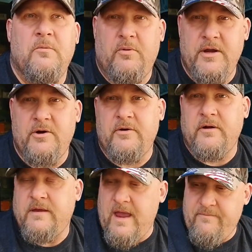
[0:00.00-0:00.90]
breeder
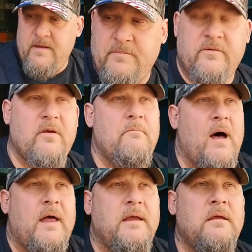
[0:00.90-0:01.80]
gave to
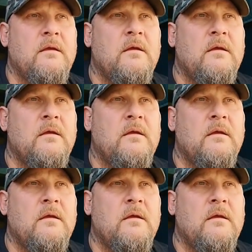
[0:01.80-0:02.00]
somebody,